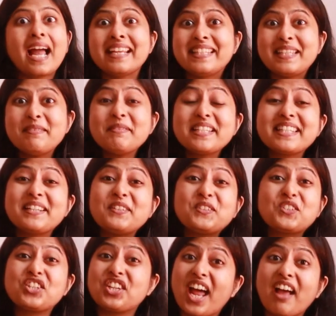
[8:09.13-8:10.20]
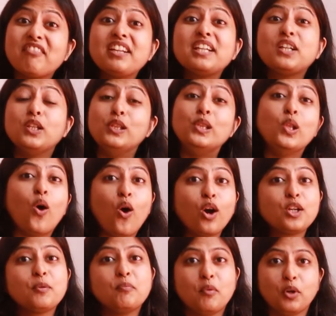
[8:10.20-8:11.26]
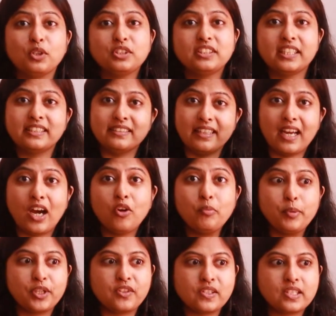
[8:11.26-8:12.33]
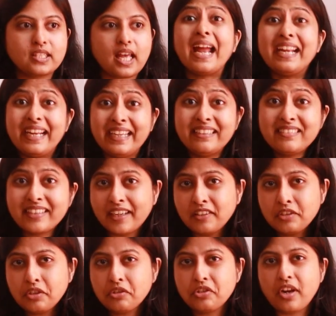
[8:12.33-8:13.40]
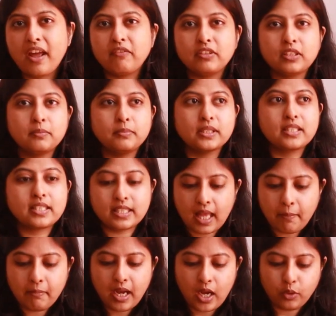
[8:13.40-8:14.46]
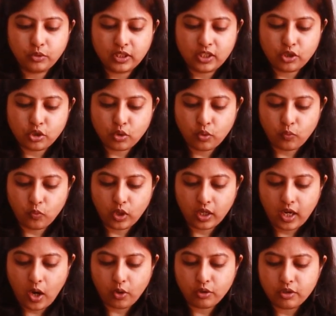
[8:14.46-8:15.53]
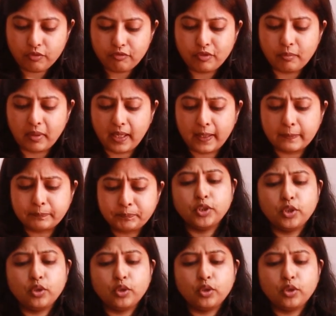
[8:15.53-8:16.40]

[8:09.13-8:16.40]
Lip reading: I see myself traveling a lot more than now, because I intend to travel, but somehow things don't work out for me.